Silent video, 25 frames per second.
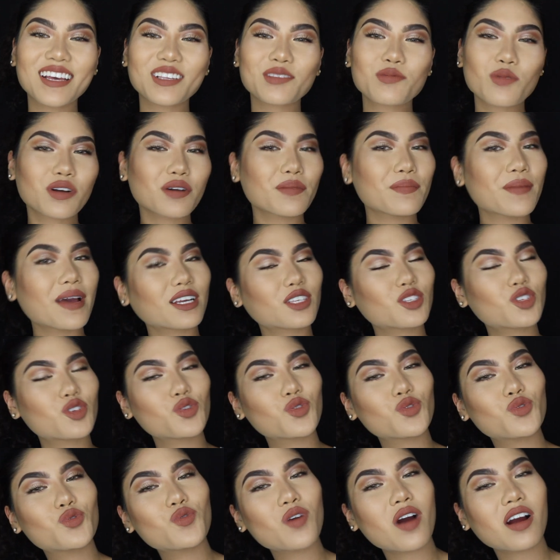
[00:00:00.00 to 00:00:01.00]
welcome back
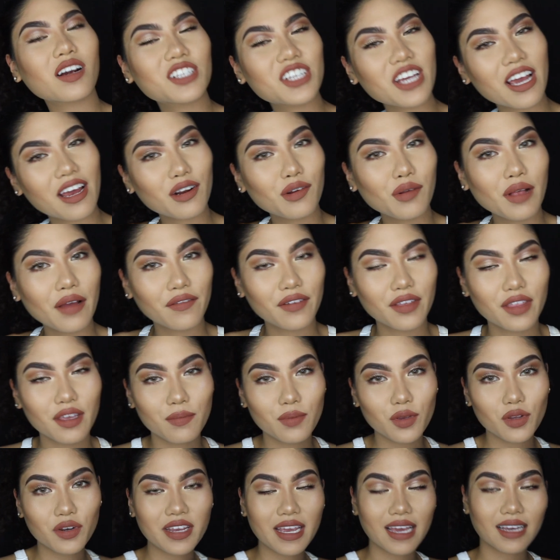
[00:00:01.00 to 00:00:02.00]
to our channel,
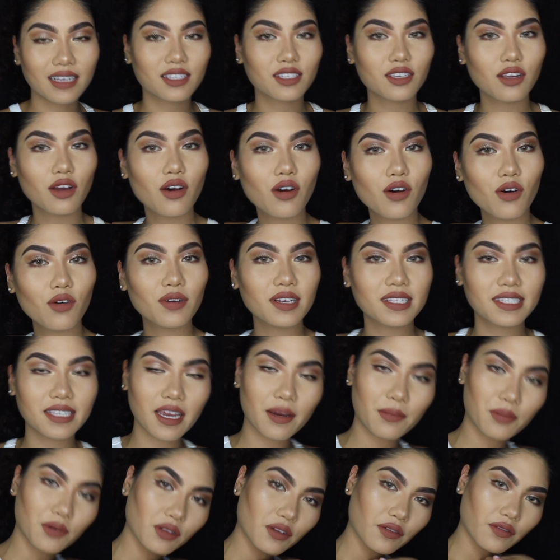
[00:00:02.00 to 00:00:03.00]
Everythingbeautyxo. It's
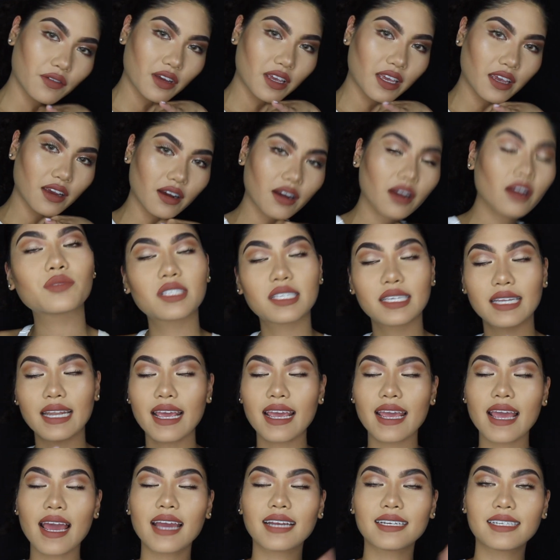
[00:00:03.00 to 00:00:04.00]
April over here.
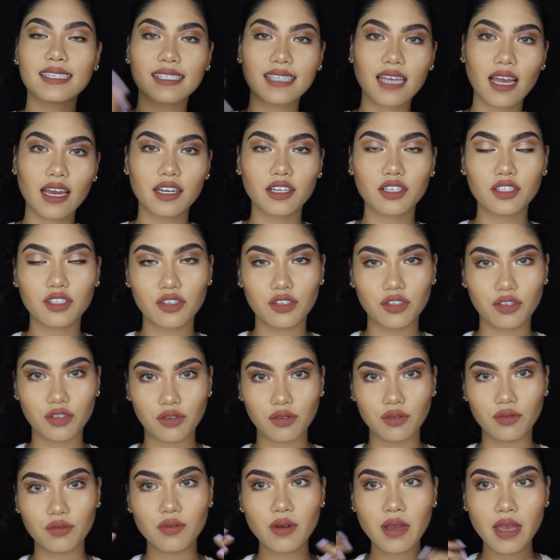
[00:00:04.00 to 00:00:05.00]
Today I decided to
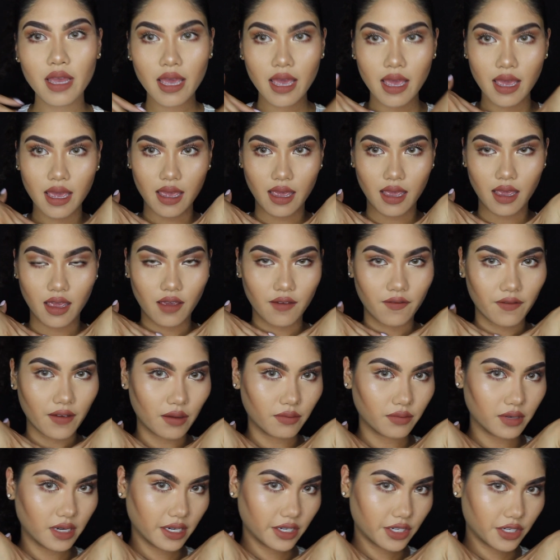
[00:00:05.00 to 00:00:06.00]
do a
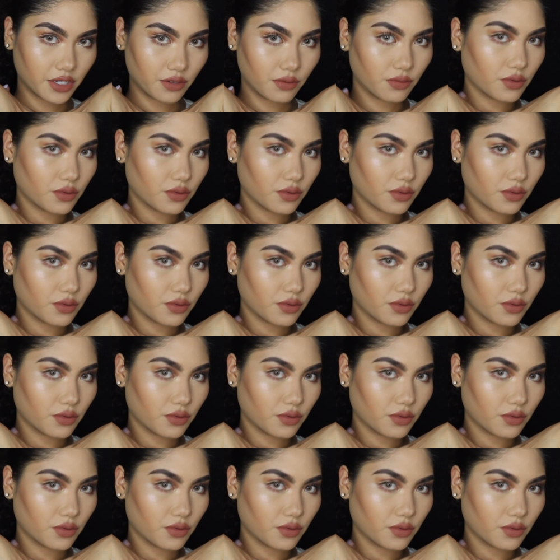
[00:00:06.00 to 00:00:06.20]
foundation